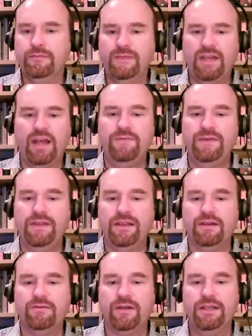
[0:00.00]
Hopefully the
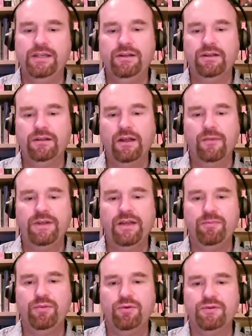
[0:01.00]
Go-Right Union will open
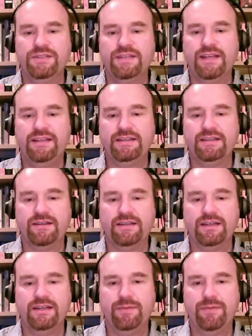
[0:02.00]
their borders, then this guy
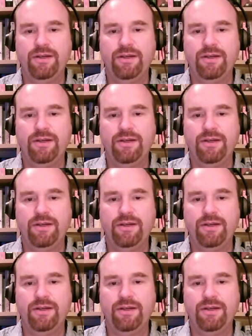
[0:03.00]
can nip in.